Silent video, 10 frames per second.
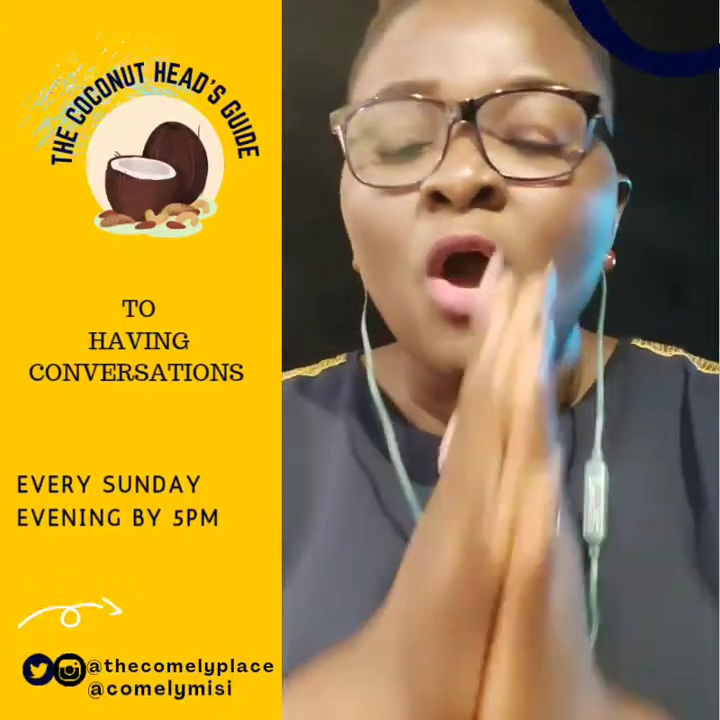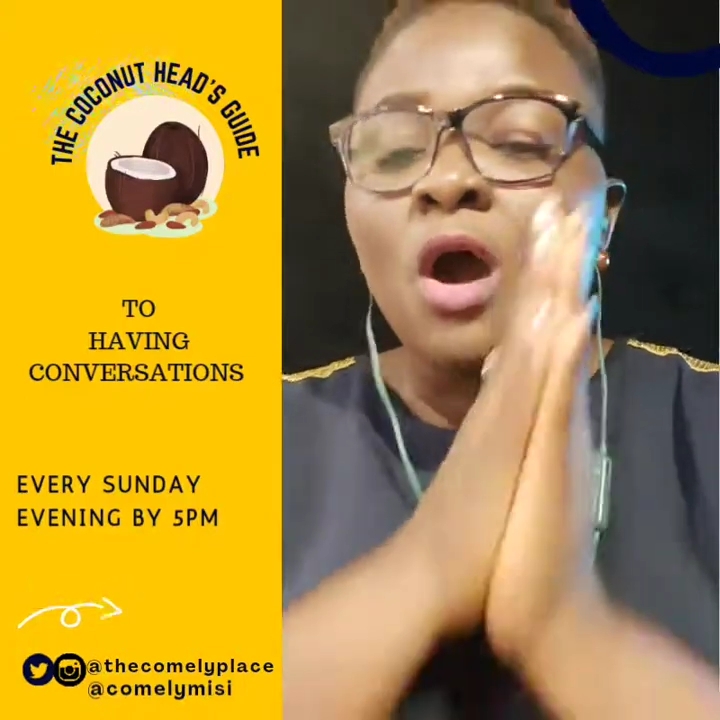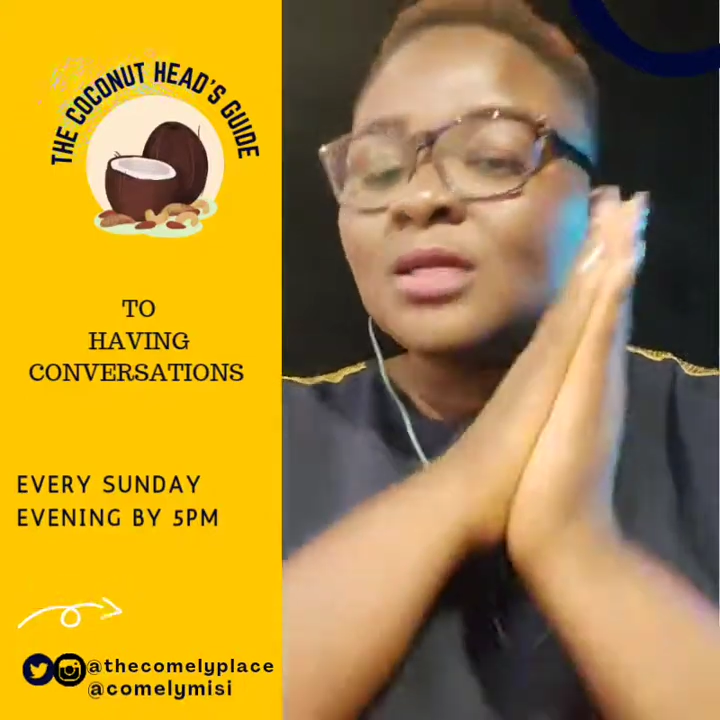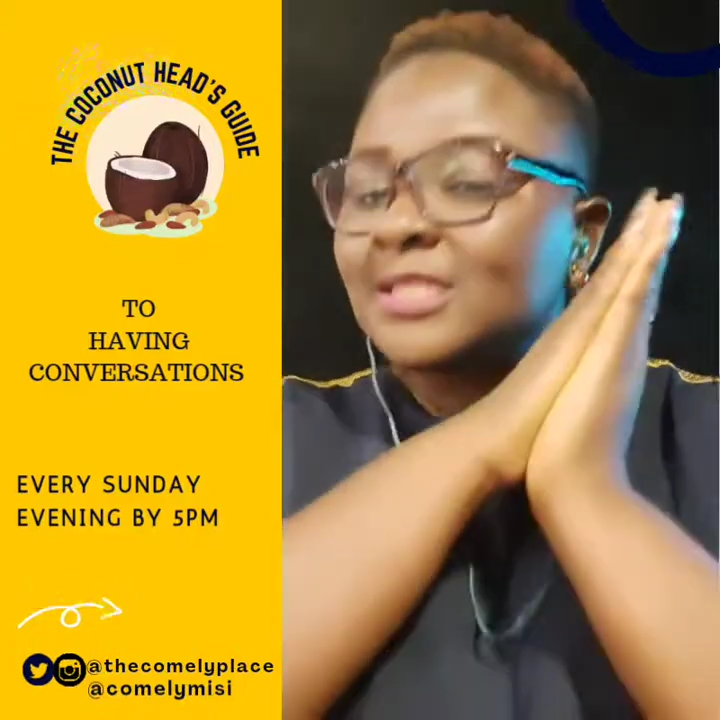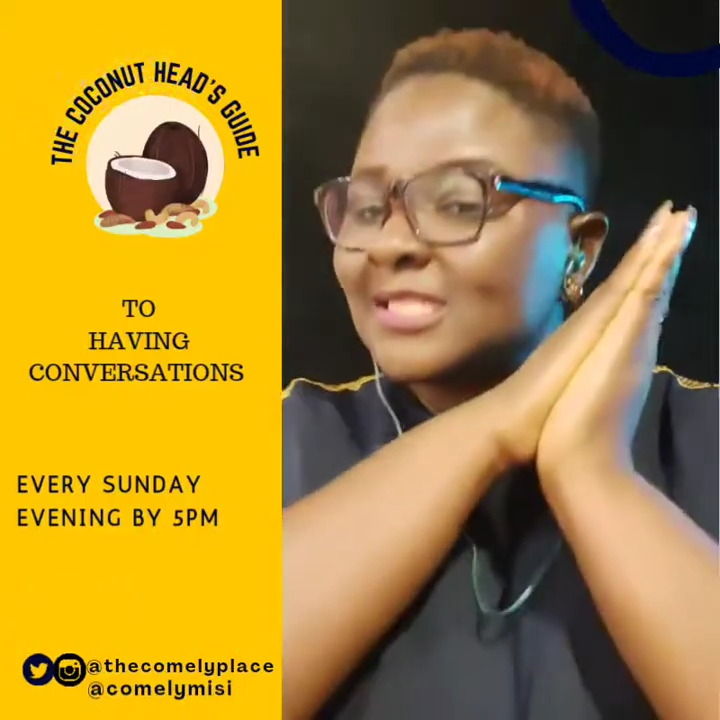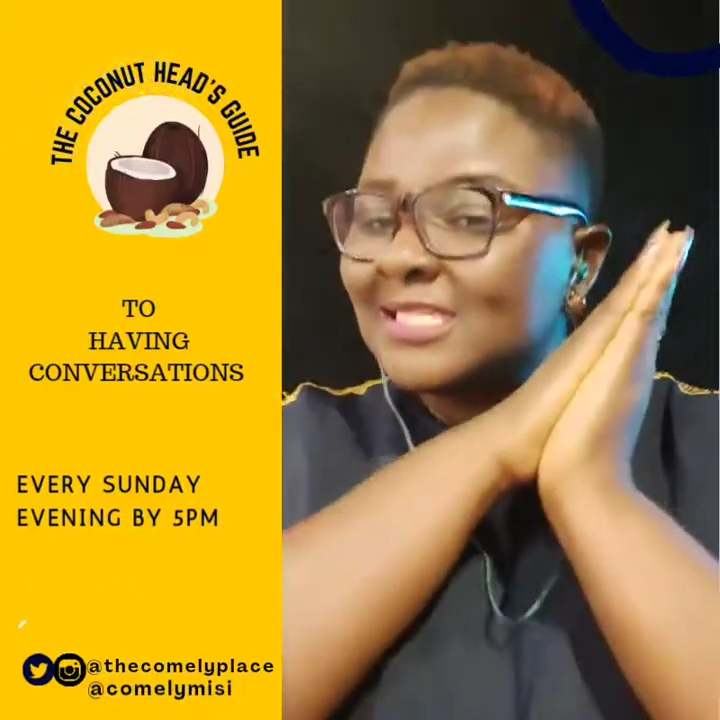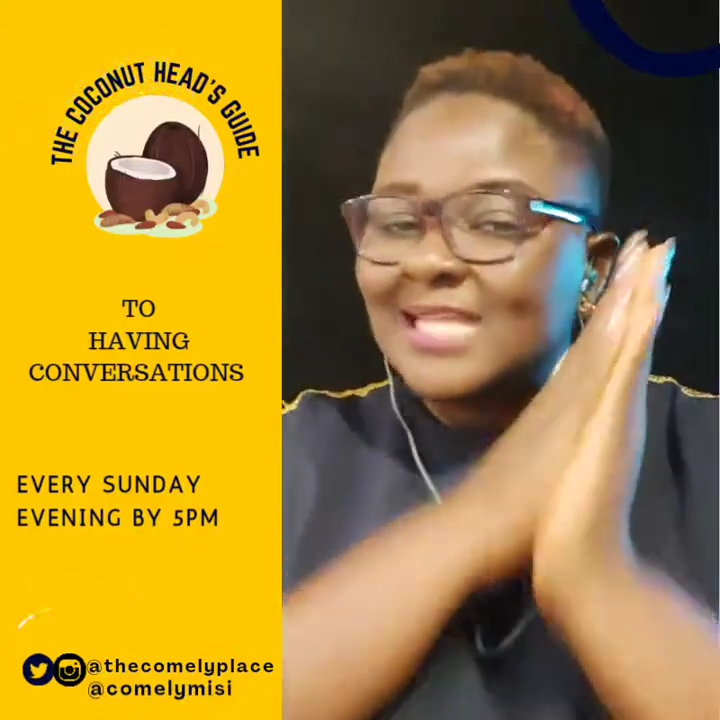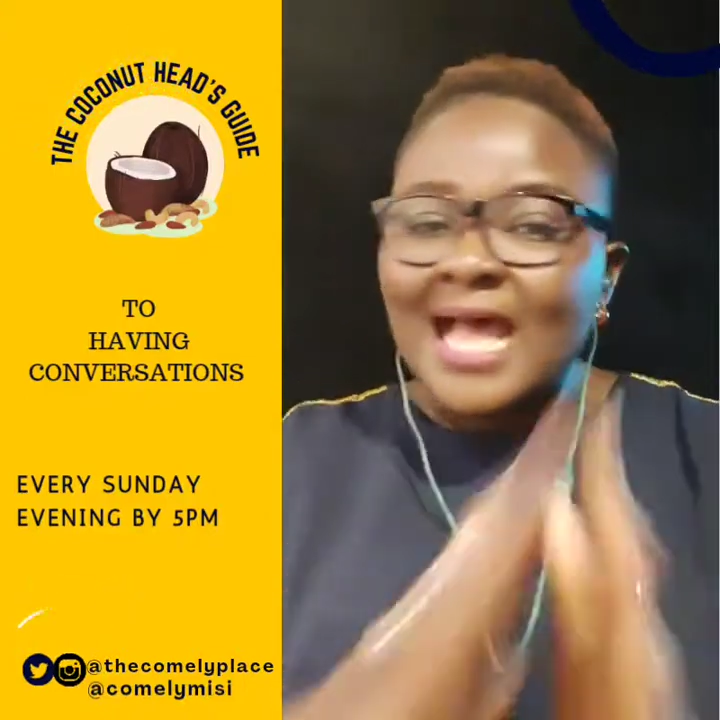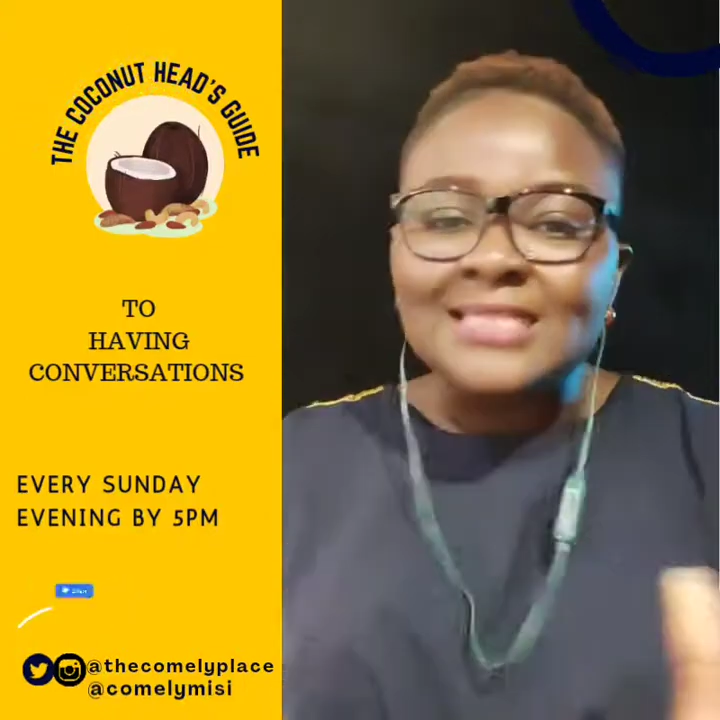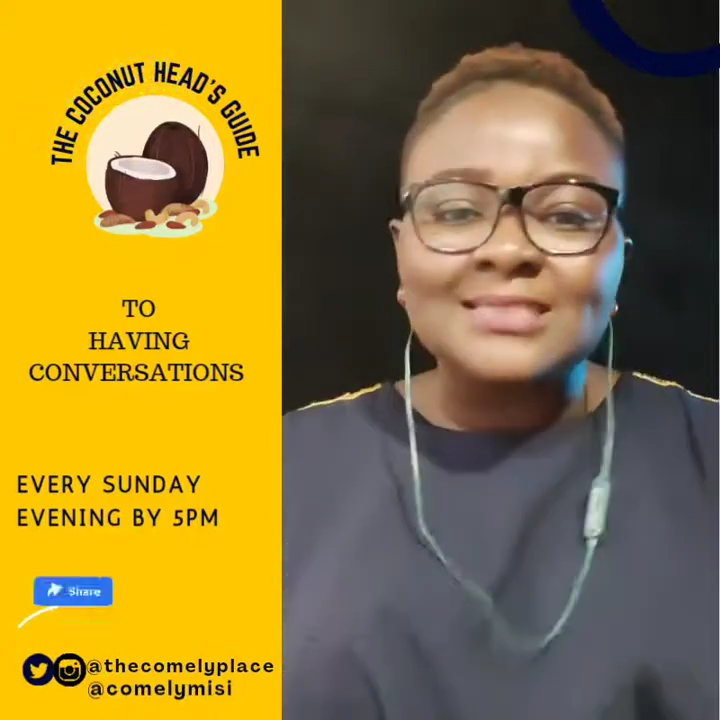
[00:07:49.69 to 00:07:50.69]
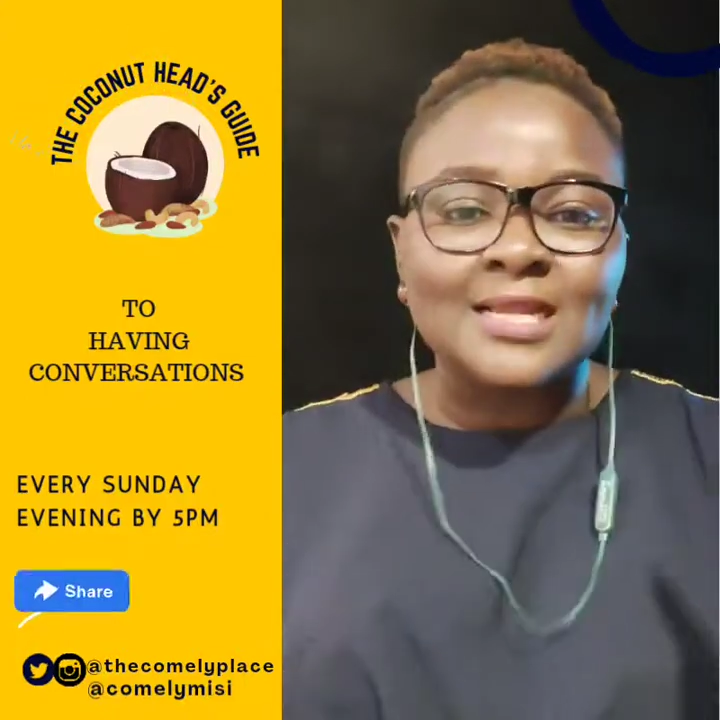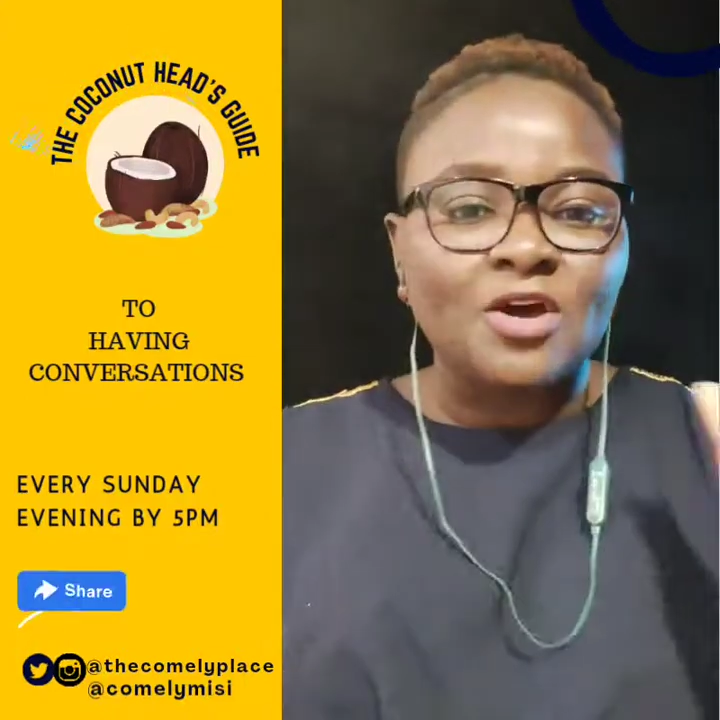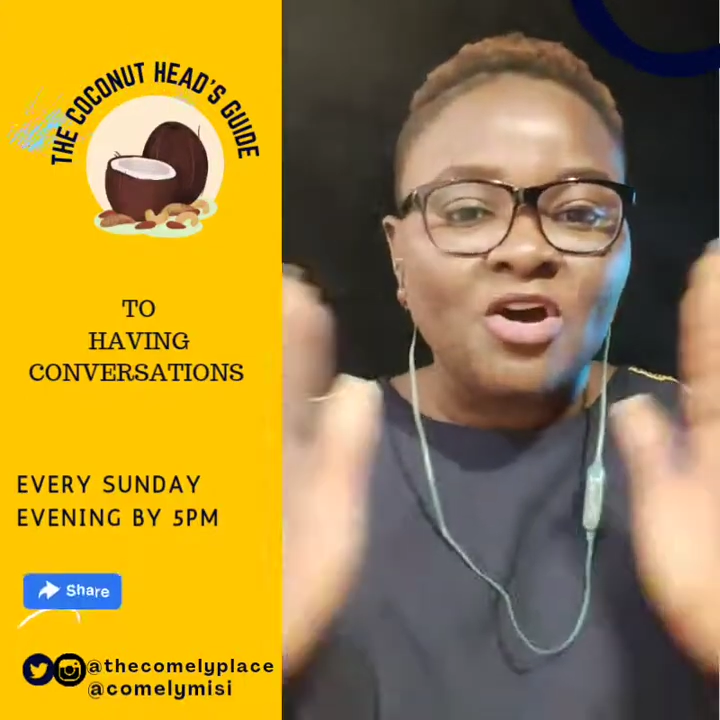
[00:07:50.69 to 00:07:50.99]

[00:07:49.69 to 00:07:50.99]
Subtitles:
Understand that